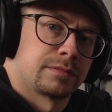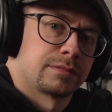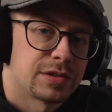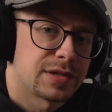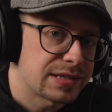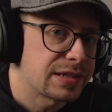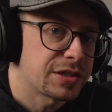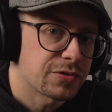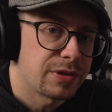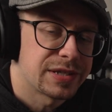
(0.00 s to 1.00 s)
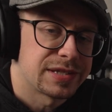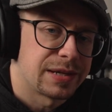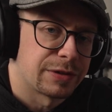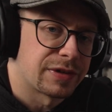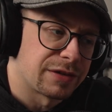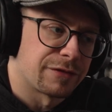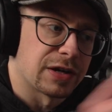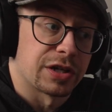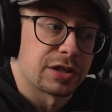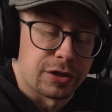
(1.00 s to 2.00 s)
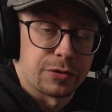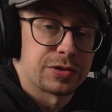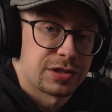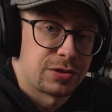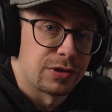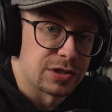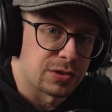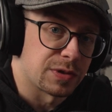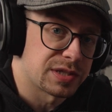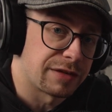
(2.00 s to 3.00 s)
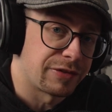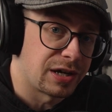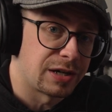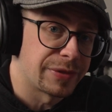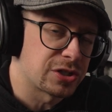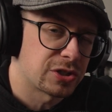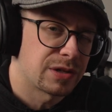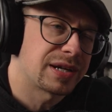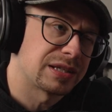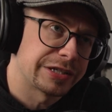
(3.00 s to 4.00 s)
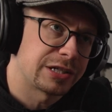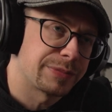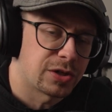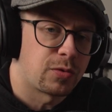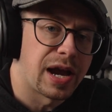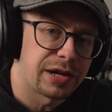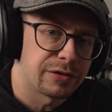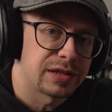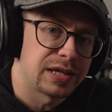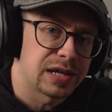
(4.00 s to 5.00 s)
So that's an extreme example of getting very close to the source of the hum, and it should have been a little bit quieter than the